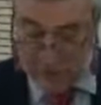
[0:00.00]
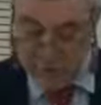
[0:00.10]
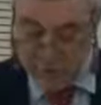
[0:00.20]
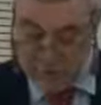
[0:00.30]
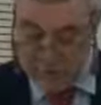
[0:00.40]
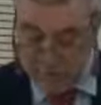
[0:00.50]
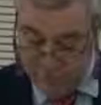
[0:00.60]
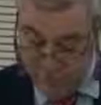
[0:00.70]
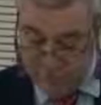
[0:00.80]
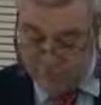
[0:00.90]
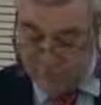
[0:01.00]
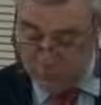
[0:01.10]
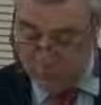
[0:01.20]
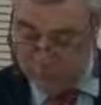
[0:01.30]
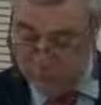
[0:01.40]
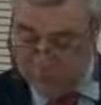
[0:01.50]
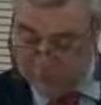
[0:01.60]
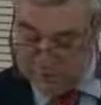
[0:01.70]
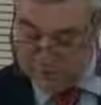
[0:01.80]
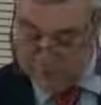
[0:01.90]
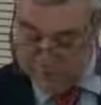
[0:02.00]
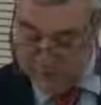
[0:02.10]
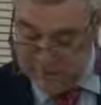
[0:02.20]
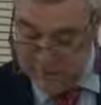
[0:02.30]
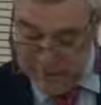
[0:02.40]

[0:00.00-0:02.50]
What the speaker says: training program for 2017,